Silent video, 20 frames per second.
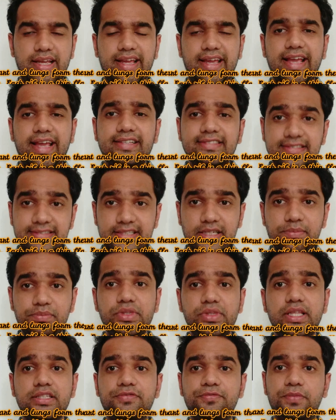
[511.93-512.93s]

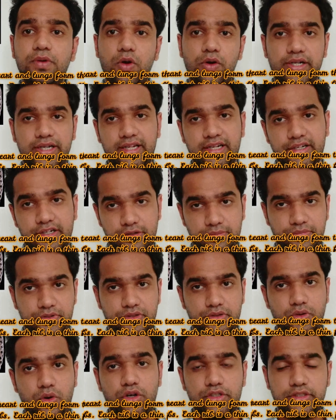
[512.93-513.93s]
Except these floating
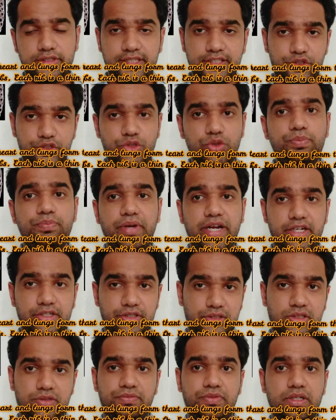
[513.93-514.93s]
ribs or these 2
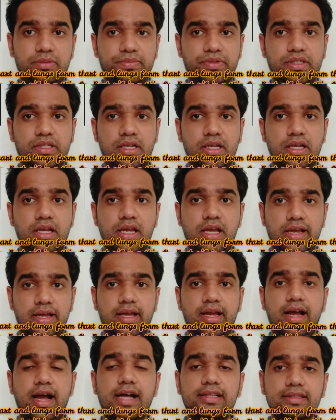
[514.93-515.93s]
pairs of ribs,
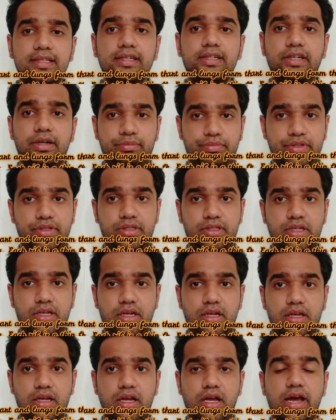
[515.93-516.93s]
other ribs
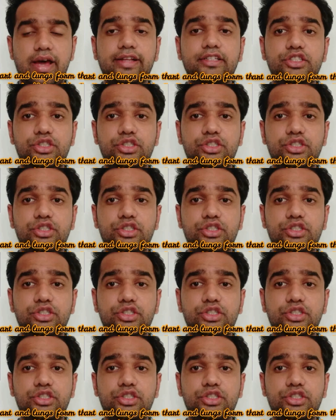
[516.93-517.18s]
are